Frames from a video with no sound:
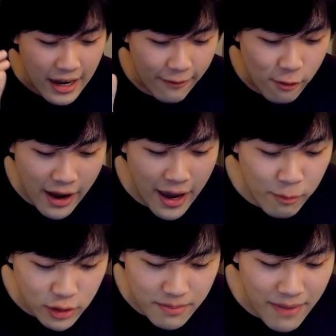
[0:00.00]
If you are
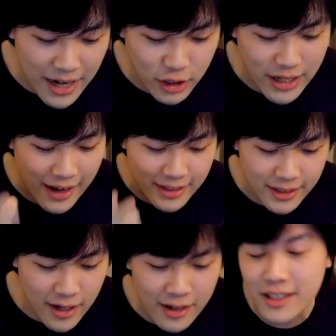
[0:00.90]
able to match that a
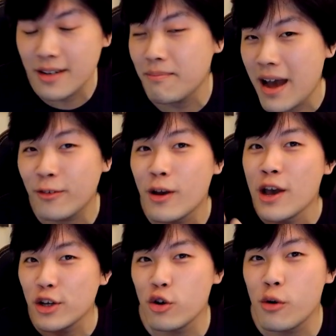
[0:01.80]
certain amount,
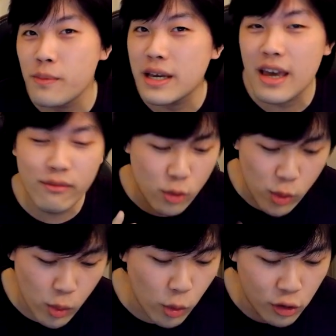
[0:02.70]
you will be given
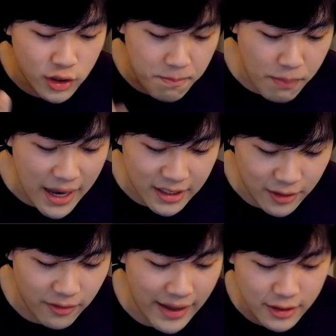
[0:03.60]
rewards based
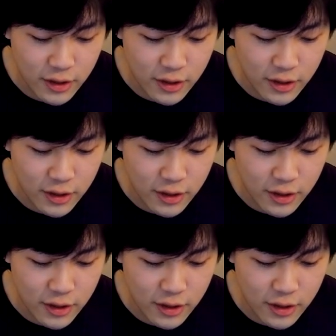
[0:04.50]
on that.